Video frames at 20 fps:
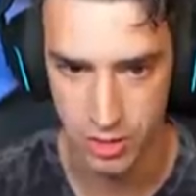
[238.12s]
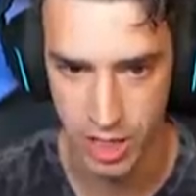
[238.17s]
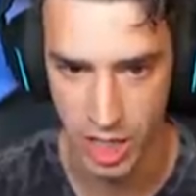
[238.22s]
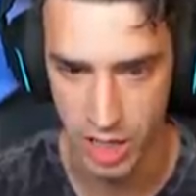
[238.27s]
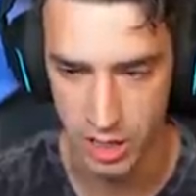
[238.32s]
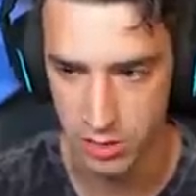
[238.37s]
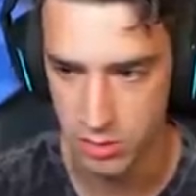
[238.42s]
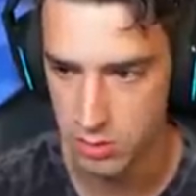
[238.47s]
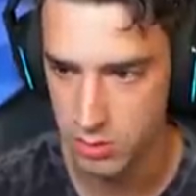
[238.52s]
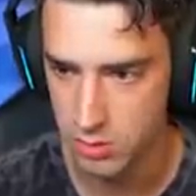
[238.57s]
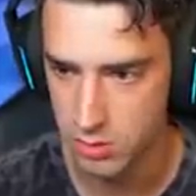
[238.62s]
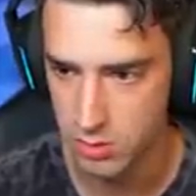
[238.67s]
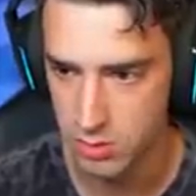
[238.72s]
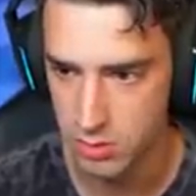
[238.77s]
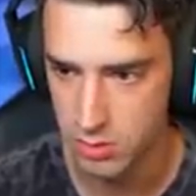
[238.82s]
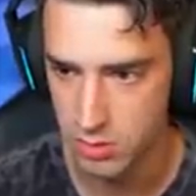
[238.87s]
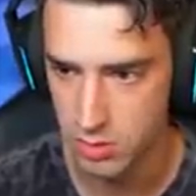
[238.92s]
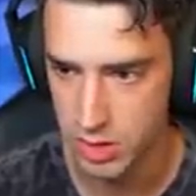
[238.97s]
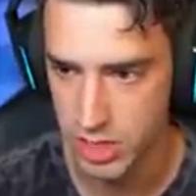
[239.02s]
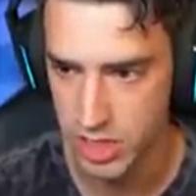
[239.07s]
Okay.
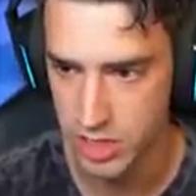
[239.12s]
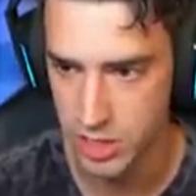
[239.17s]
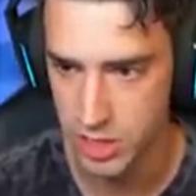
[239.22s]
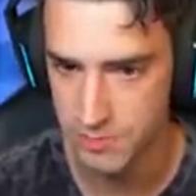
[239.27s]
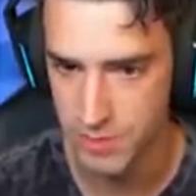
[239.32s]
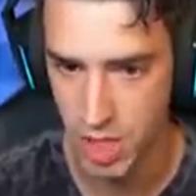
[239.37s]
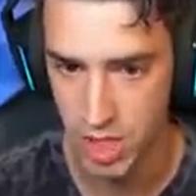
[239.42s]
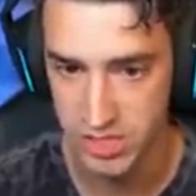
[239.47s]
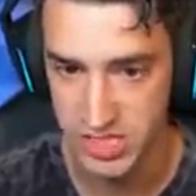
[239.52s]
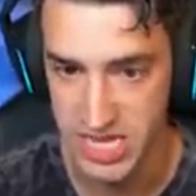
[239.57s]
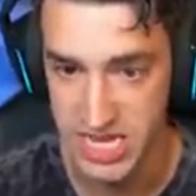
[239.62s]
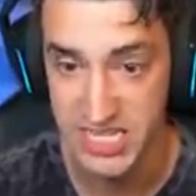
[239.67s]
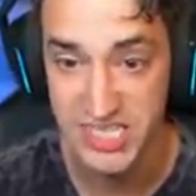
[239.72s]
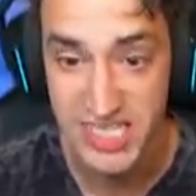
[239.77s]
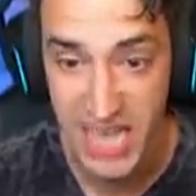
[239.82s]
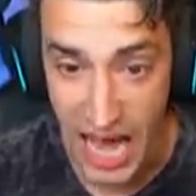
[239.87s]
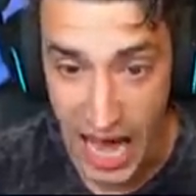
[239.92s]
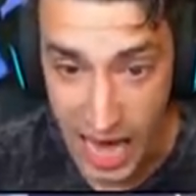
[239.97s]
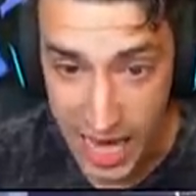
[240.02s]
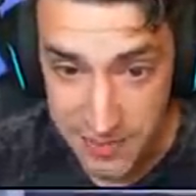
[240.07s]
Hit your ball 10
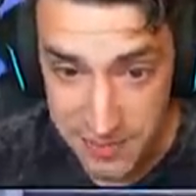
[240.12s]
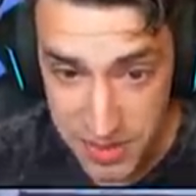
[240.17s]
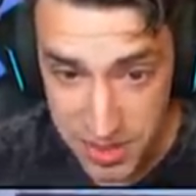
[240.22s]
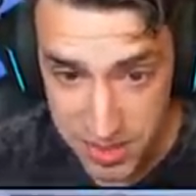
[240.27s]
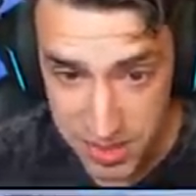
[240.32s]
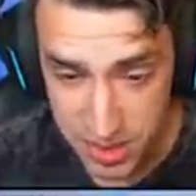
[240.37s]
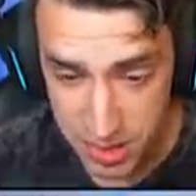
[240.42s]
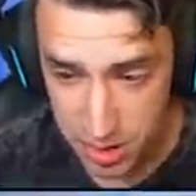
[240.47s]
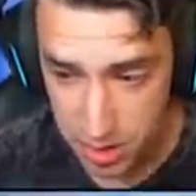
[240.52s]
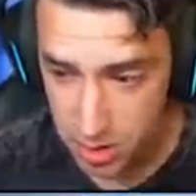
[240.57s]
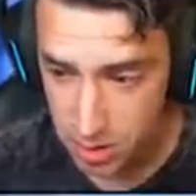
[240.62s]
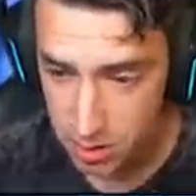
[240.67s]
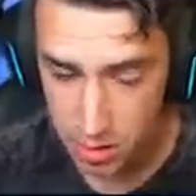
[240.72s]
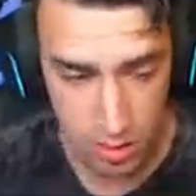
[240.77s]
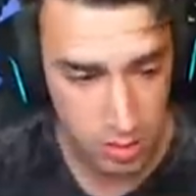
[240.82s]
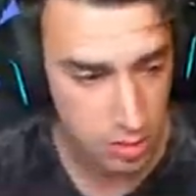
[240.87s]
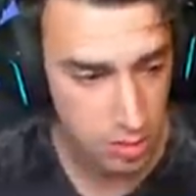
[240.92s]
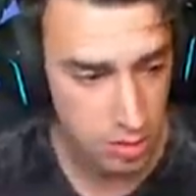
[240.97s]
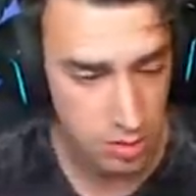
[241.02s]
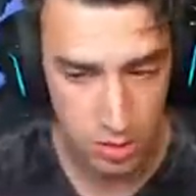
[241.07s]
times?
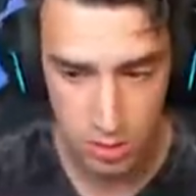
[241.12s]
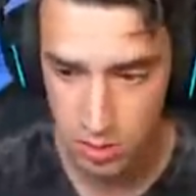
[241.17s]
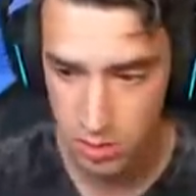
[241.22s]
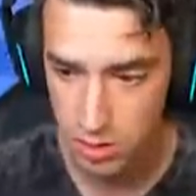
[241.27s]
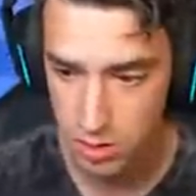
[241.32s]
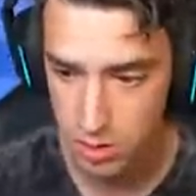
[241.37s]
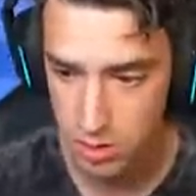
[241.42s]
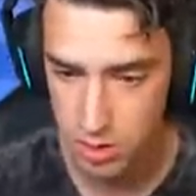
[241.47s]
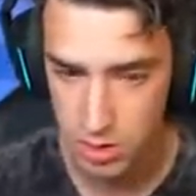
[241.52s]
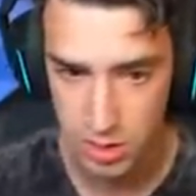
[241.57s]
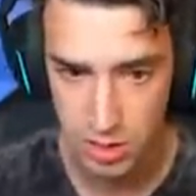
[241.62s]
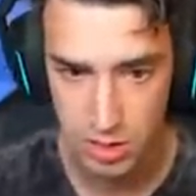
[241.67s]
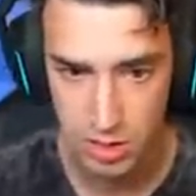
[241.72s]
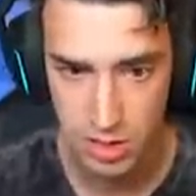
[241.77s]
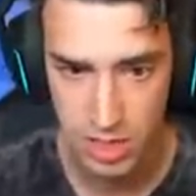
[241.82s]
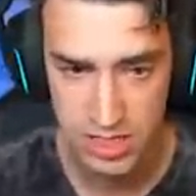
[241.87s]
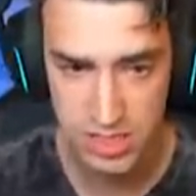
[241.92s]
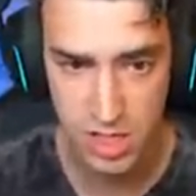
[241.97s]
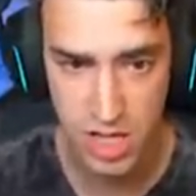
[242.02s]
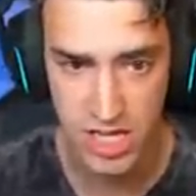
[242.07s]

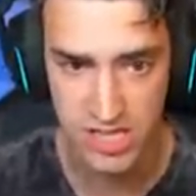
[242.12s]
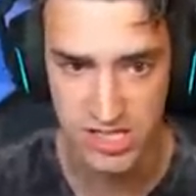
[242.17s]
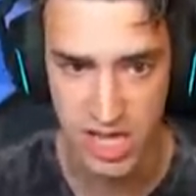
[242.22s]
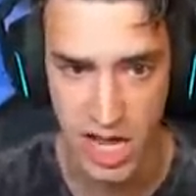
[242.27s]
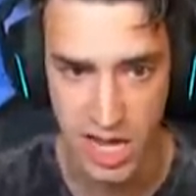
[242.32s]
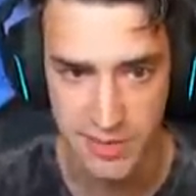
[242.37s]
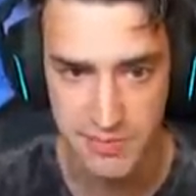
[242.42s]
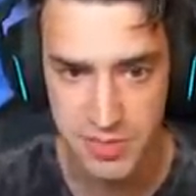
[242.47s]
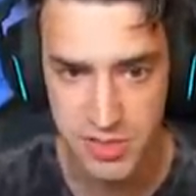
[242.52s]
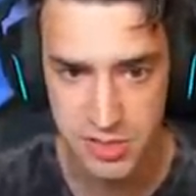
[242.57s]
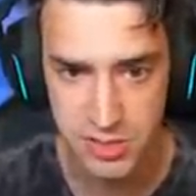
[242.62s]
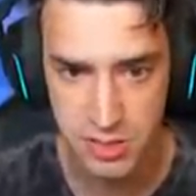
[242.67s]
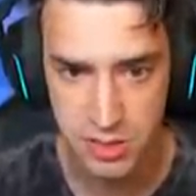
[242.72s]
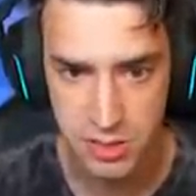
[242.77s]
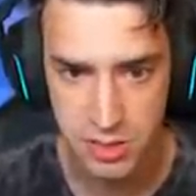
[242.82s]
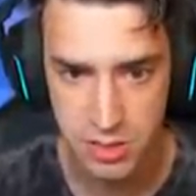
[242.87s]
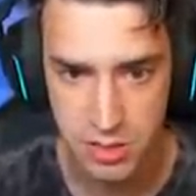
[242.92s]
That's a lot of times.